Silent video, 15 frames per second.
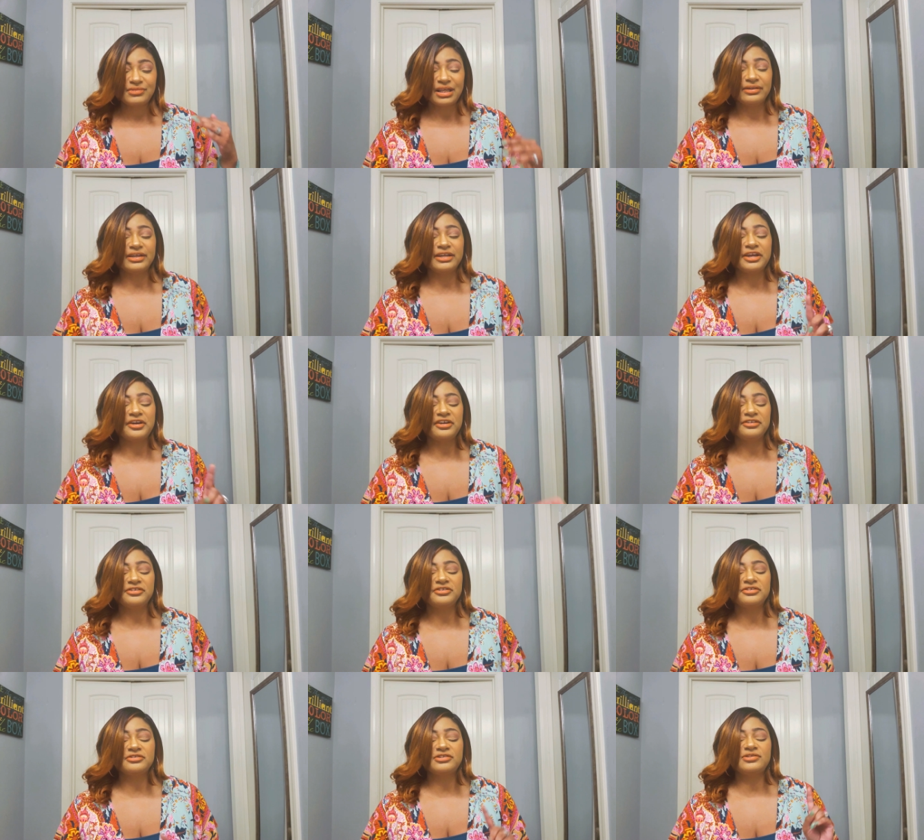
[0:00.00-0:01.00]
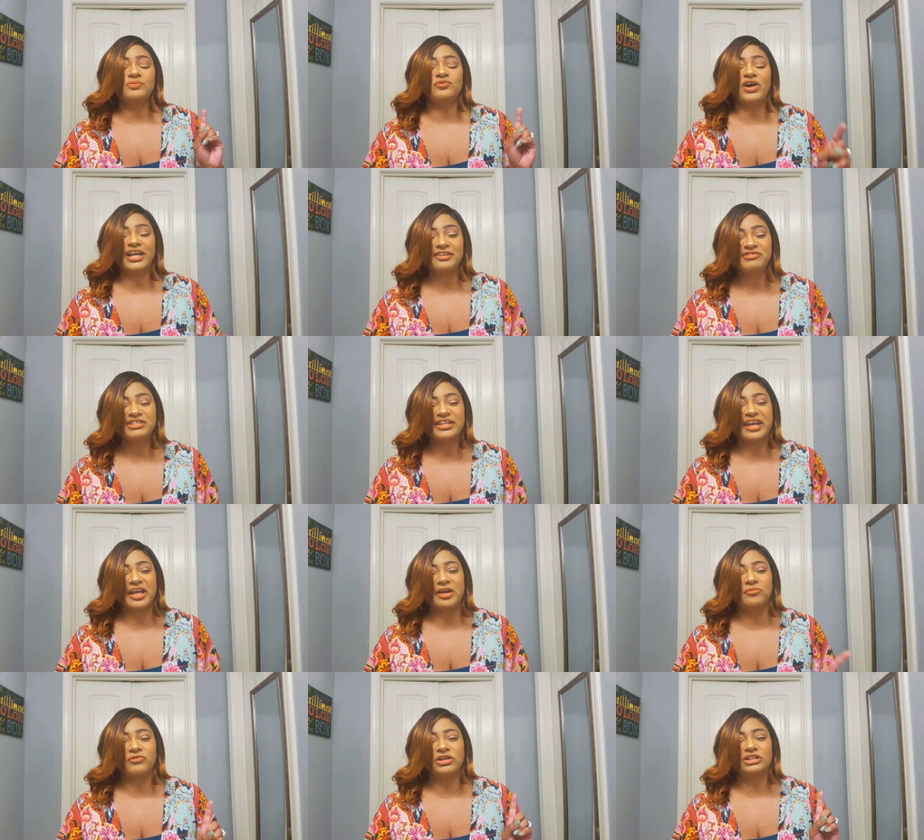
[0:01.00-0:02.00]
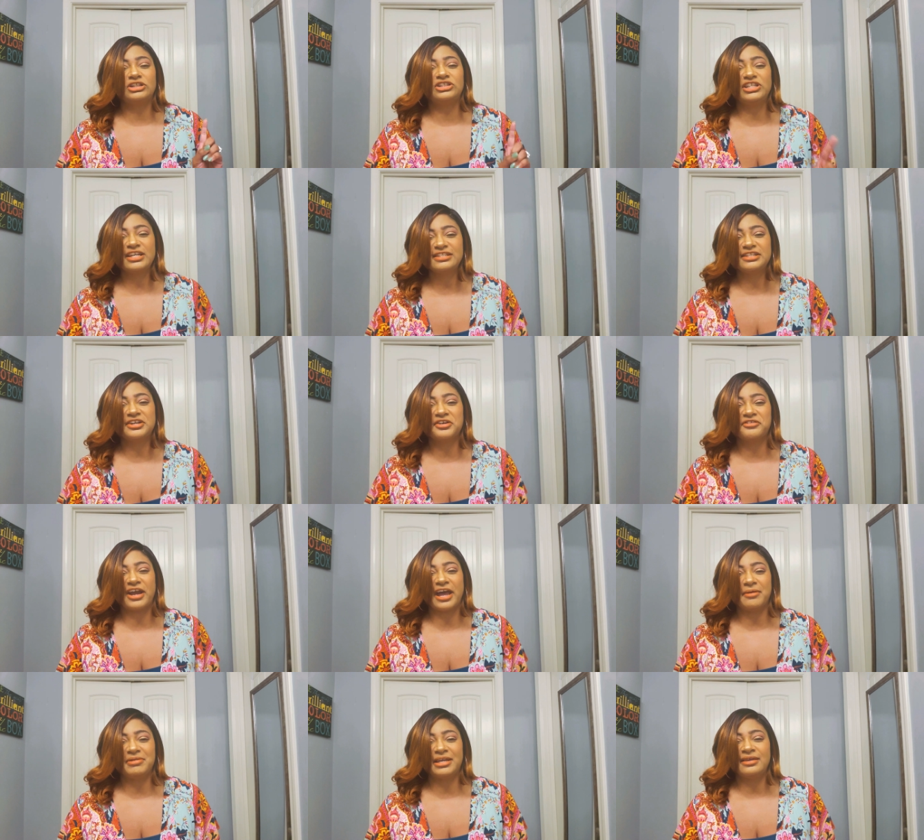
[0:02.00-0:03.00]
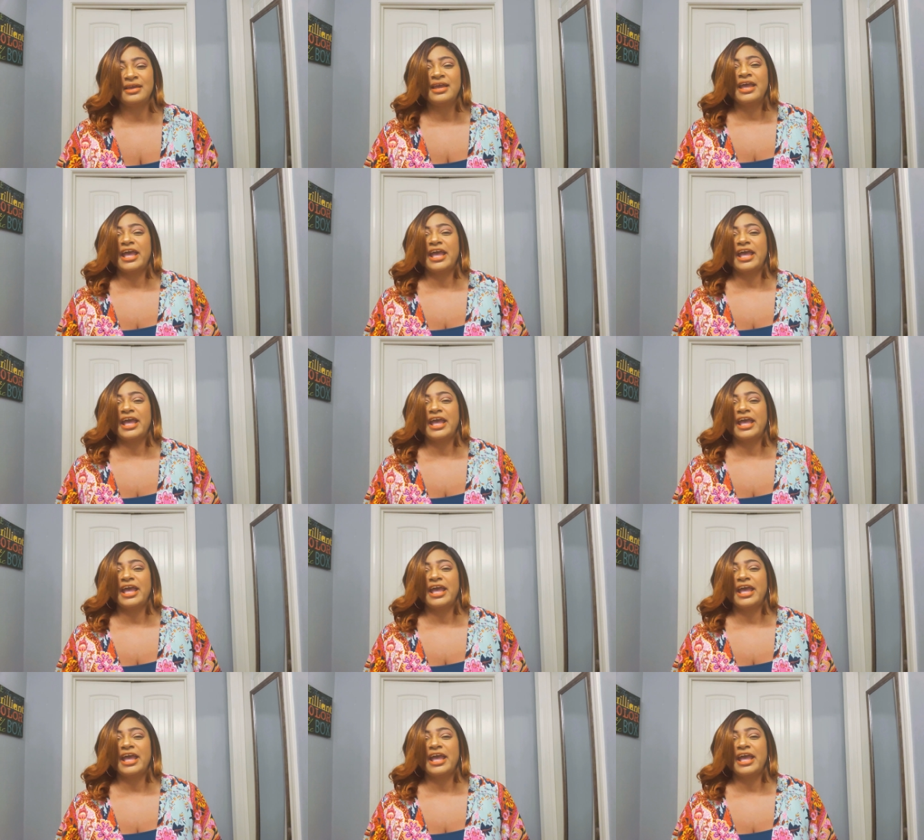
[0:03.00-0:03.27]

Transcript: the character's wife's name was Jessica Rabbit,